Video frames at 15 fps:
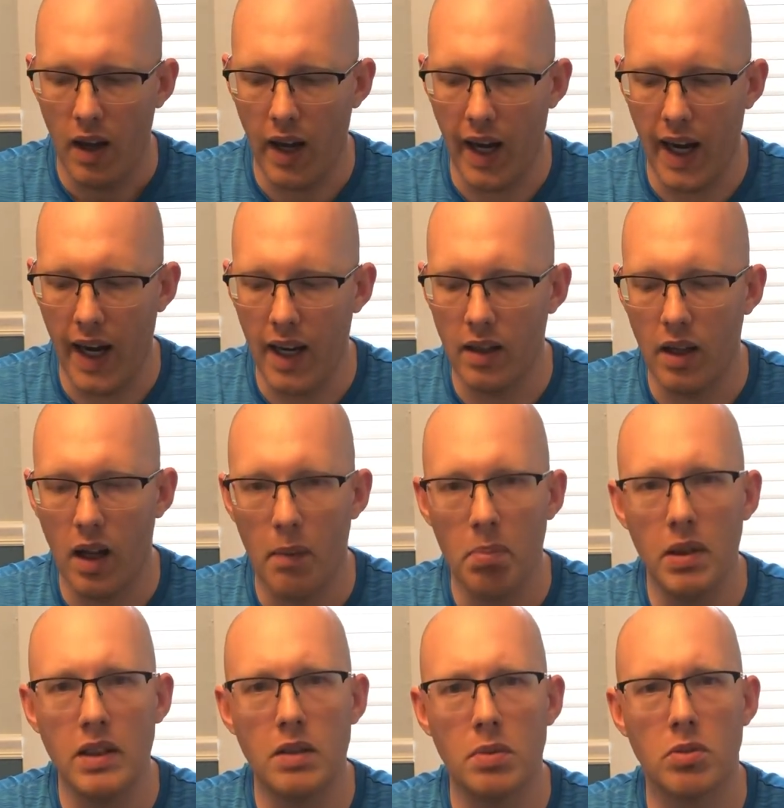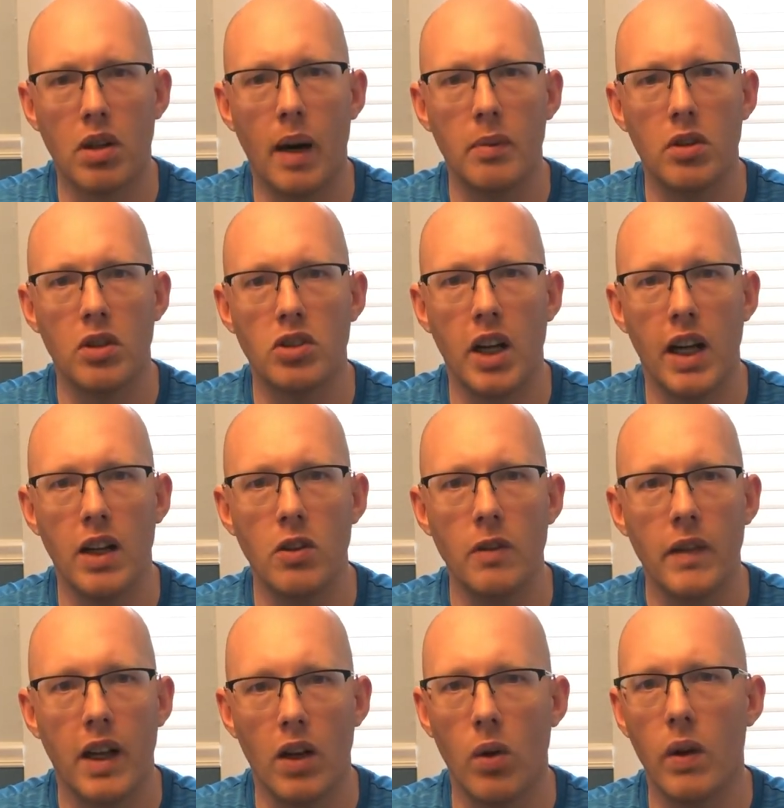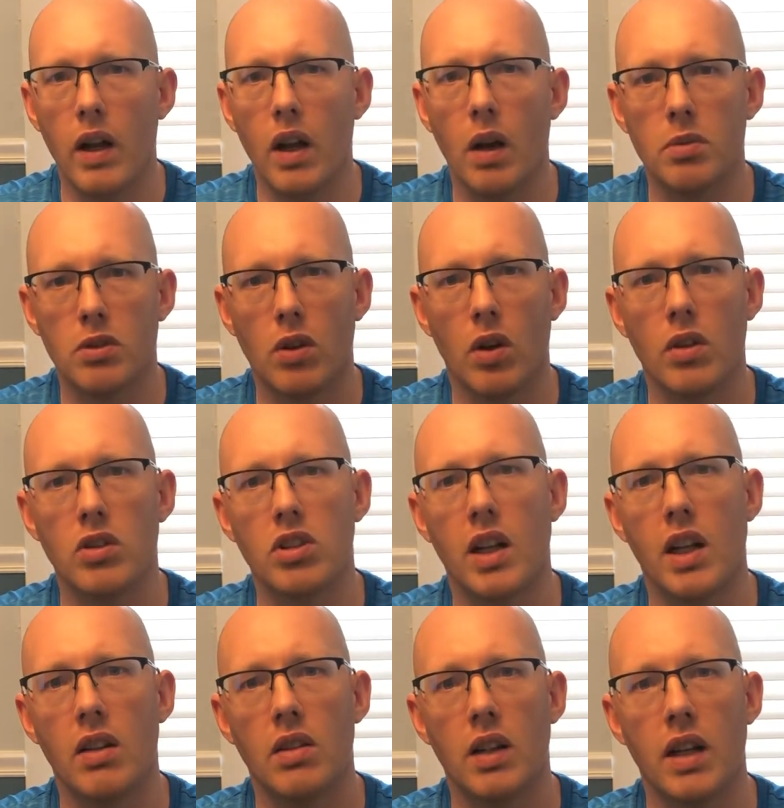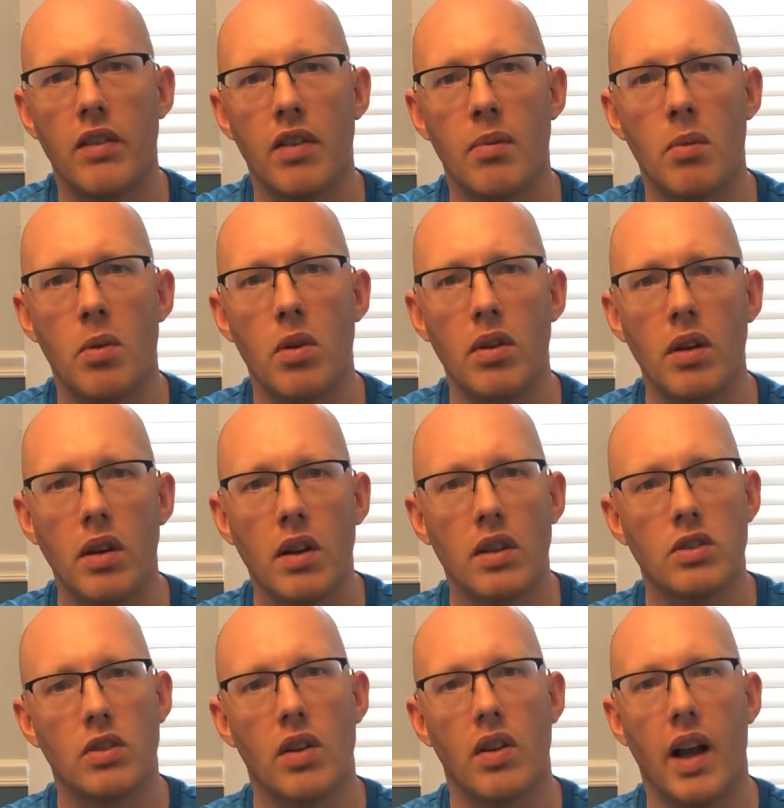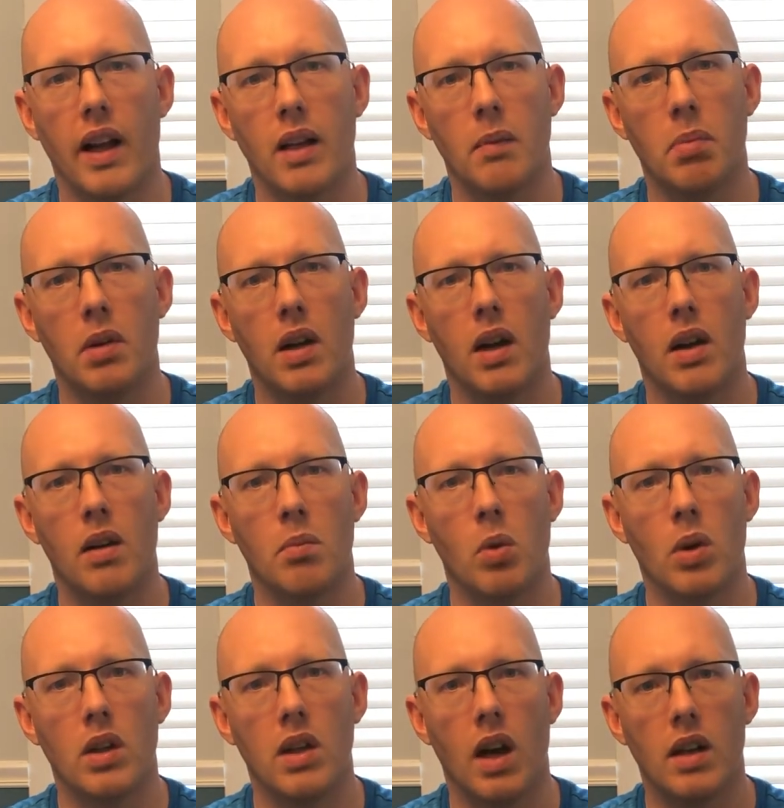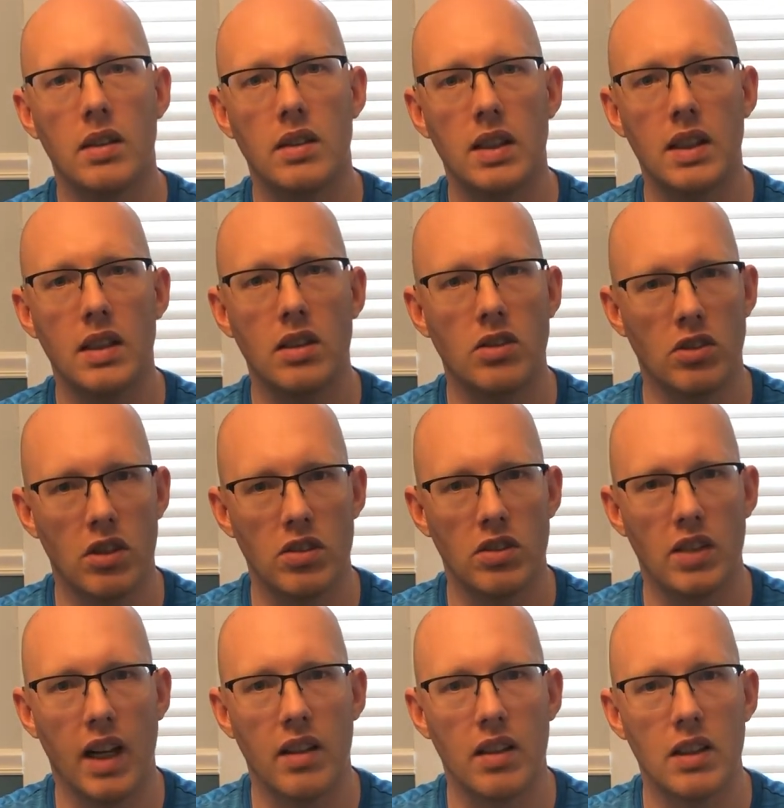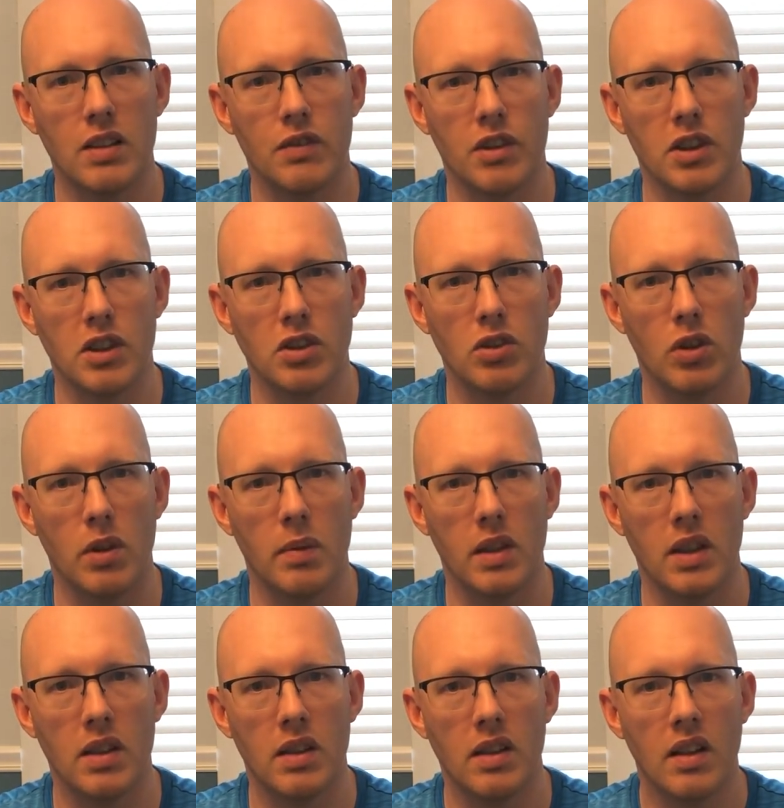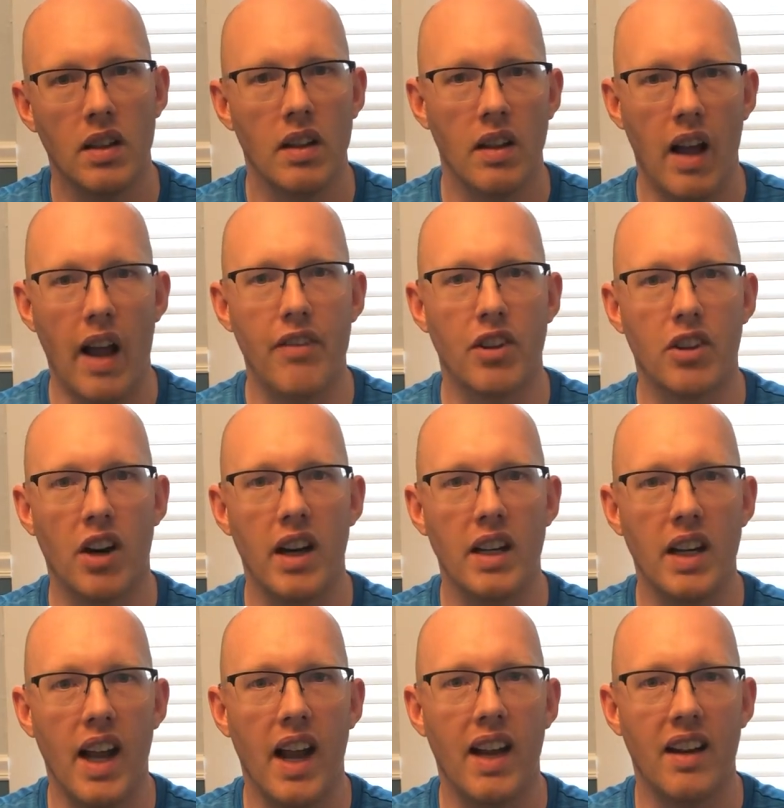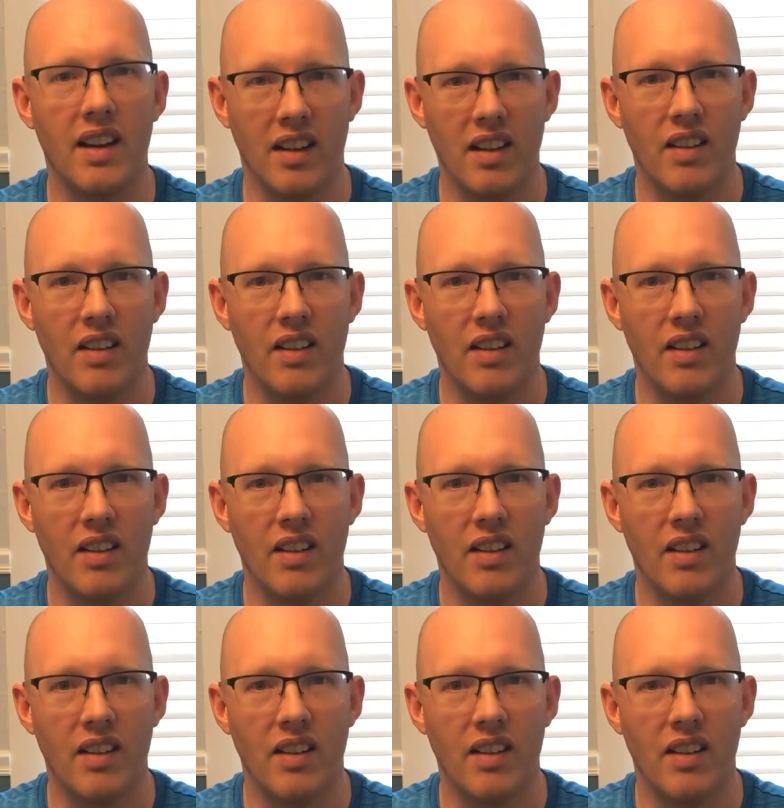And please subscribe to the channel. It only helps grow the channel even more so that I can put out more content just like this for your enjoyment. Have a great day.